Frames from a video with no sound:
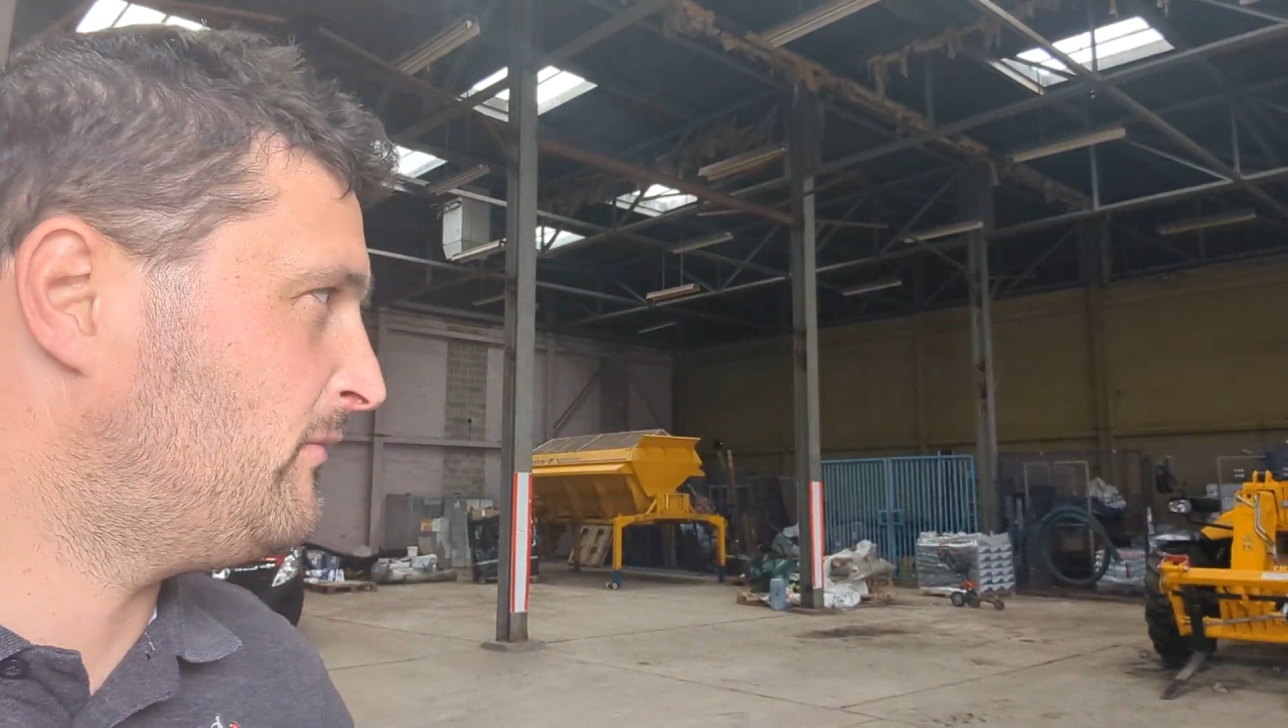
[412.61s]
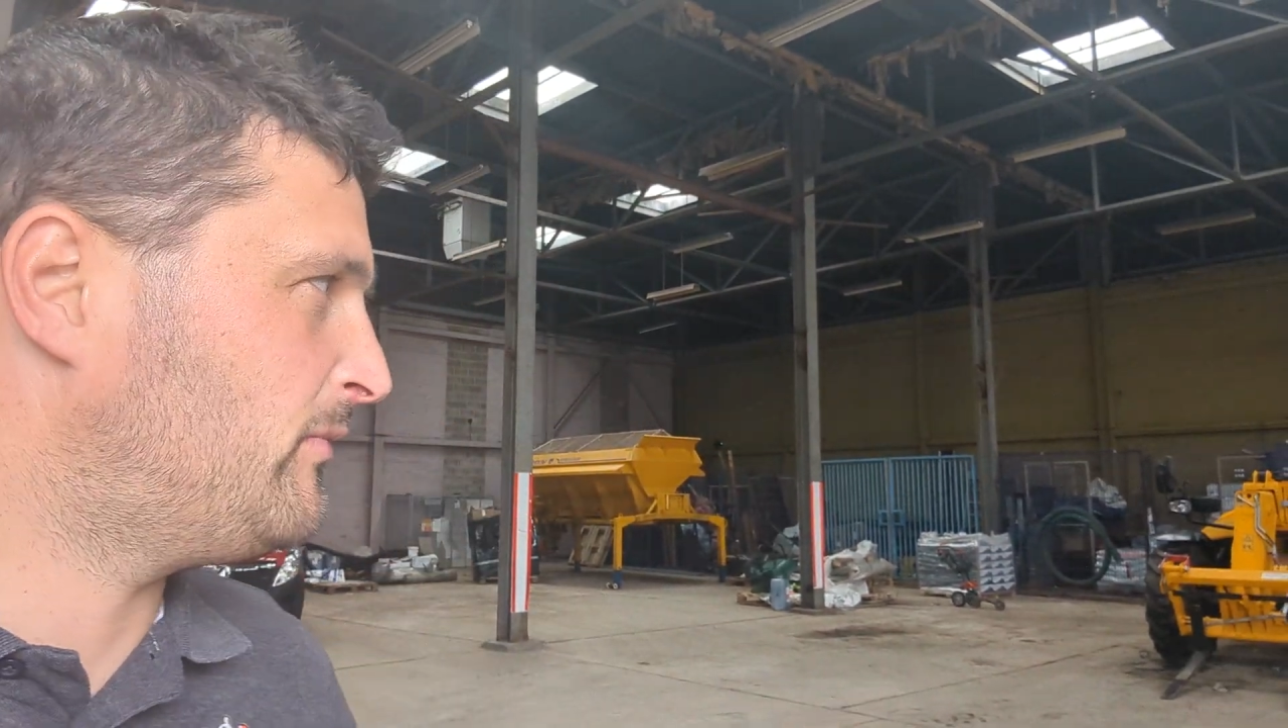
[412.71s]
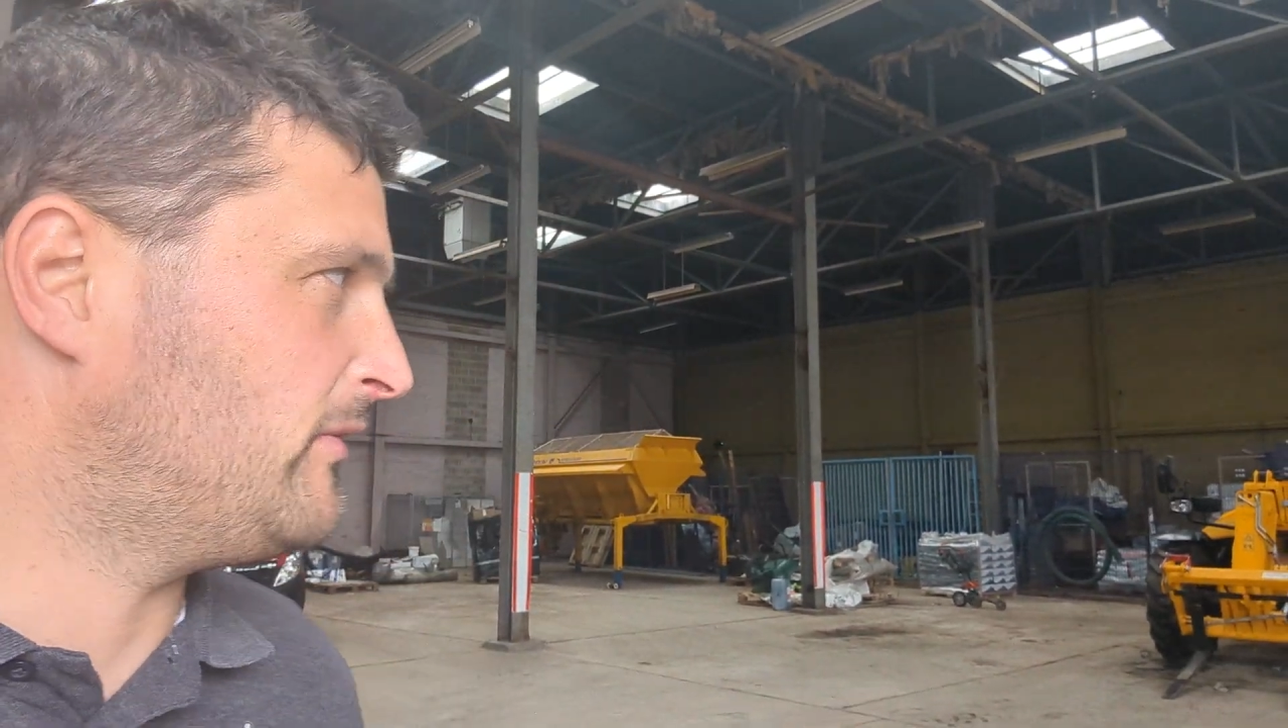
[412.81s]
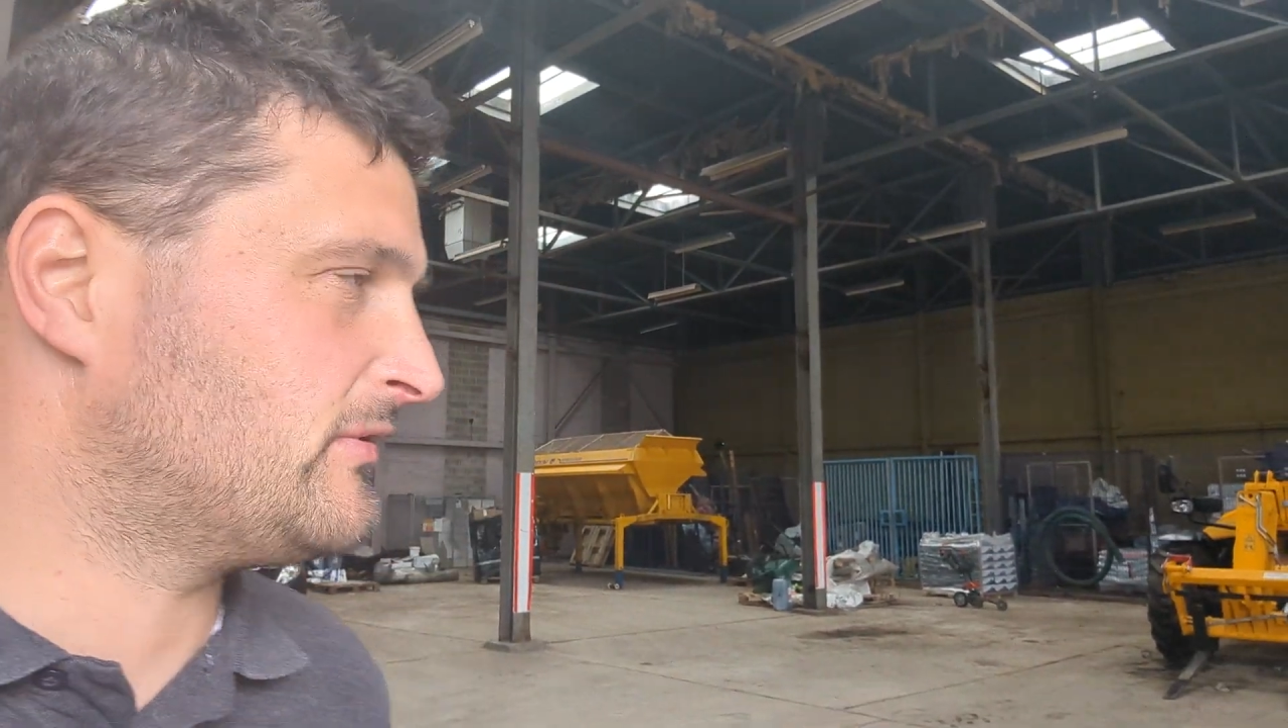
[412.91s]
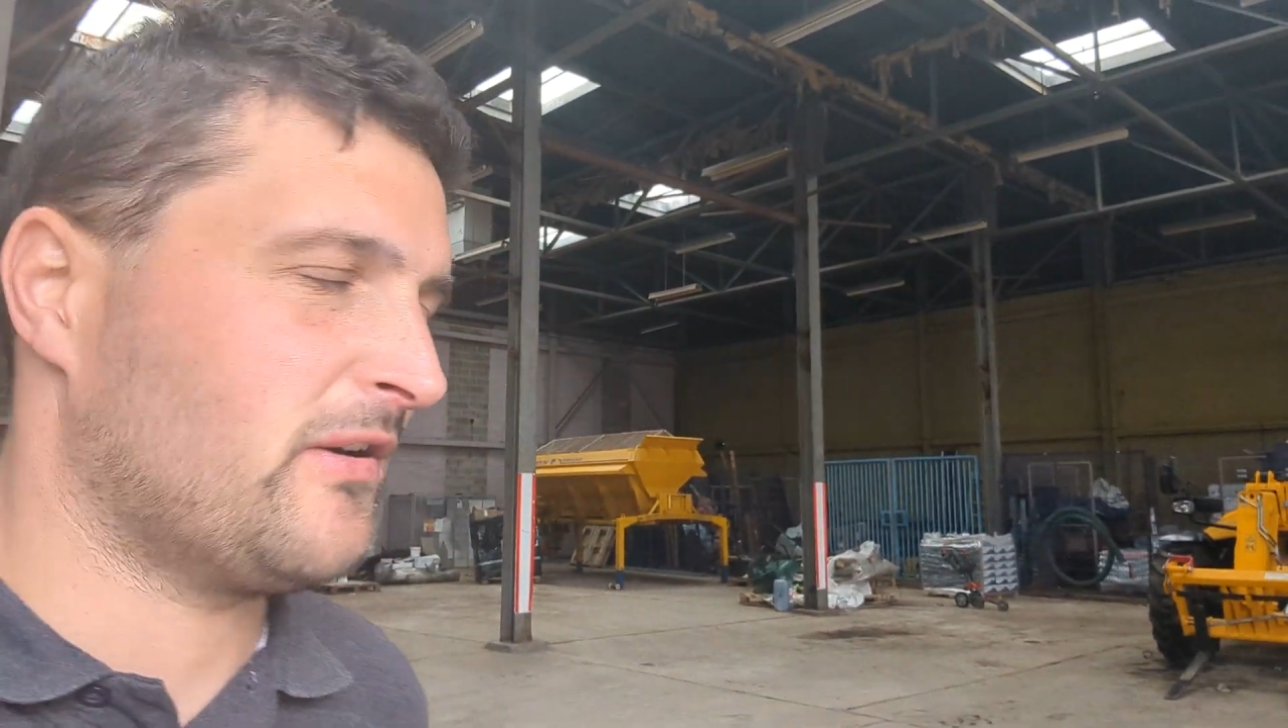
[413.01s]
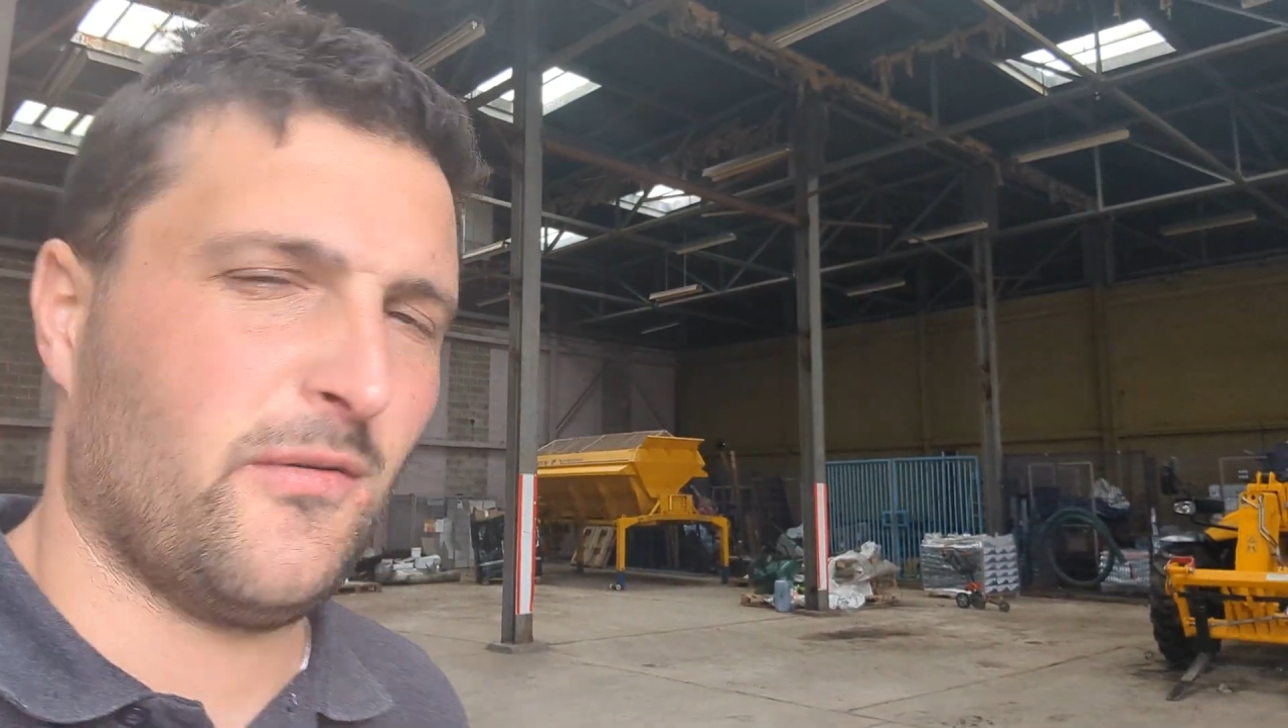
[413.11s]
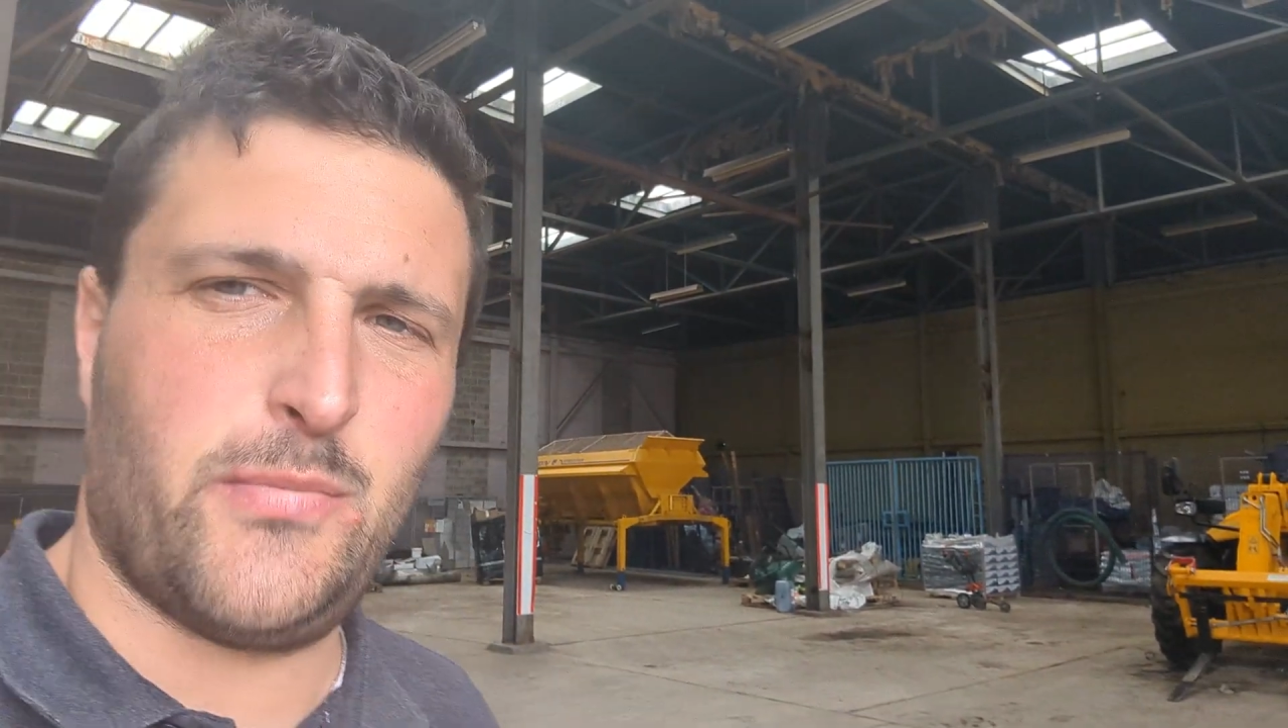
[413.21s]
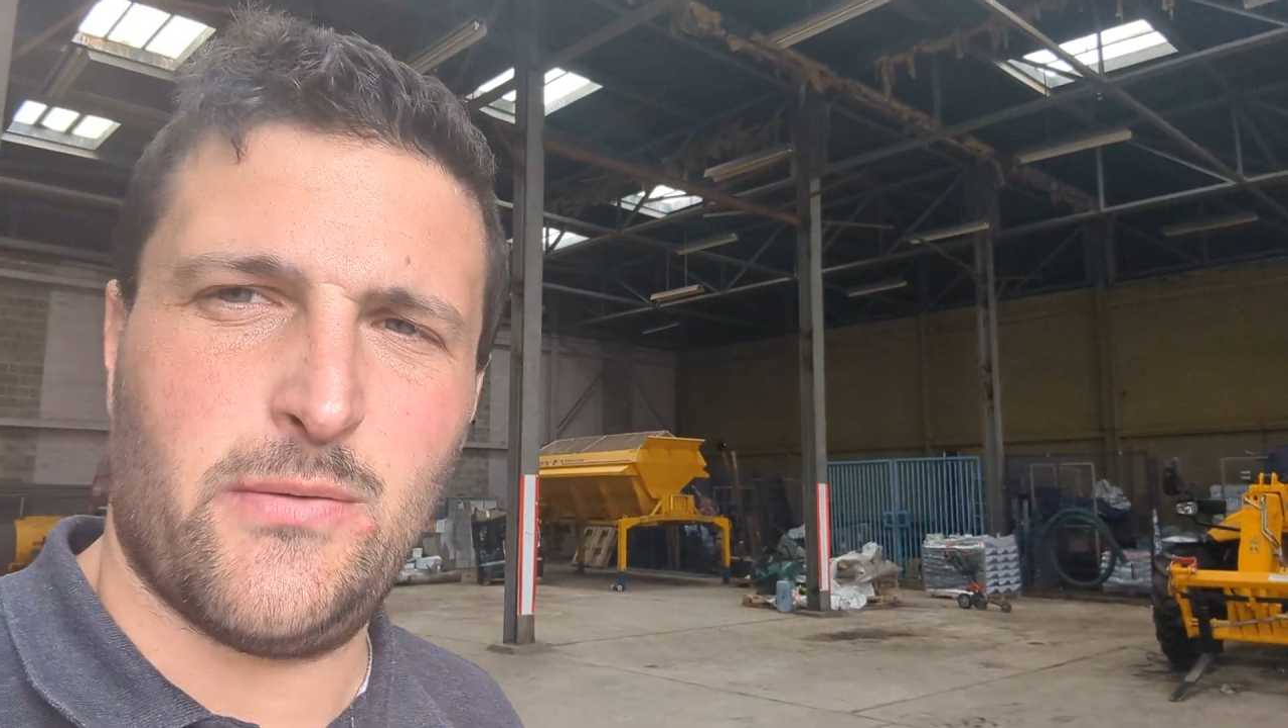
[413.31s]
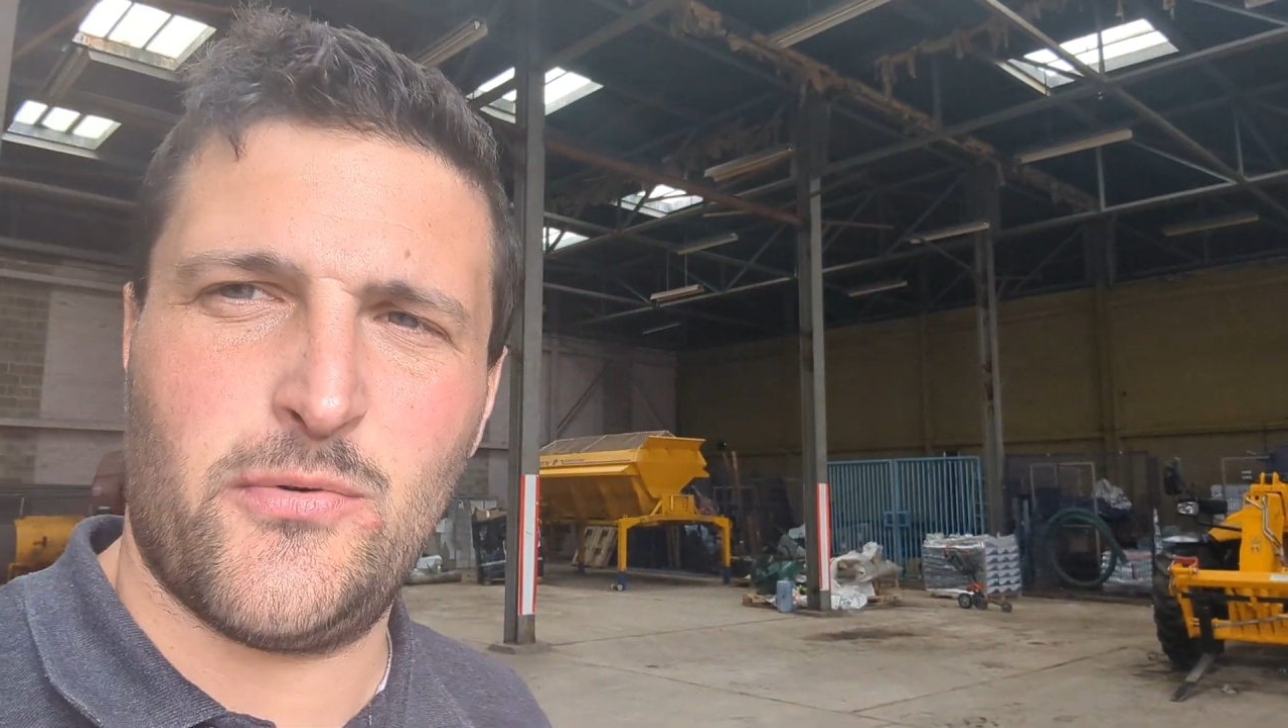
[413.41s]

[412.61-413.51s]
Pro's got a bit